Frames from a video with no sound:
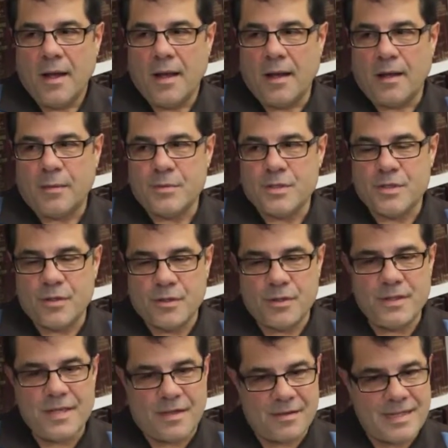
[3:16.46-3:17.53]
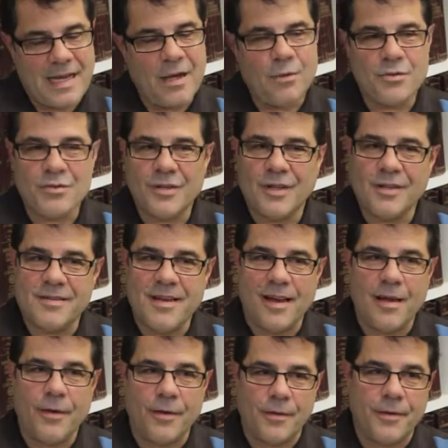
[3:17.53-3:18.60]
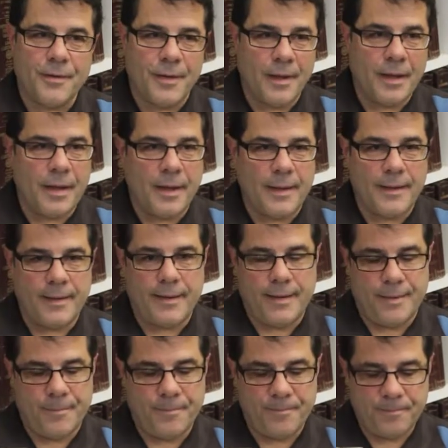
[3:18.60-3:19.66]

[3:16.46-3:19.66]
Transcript: Um, so downtown was looking tired, and um,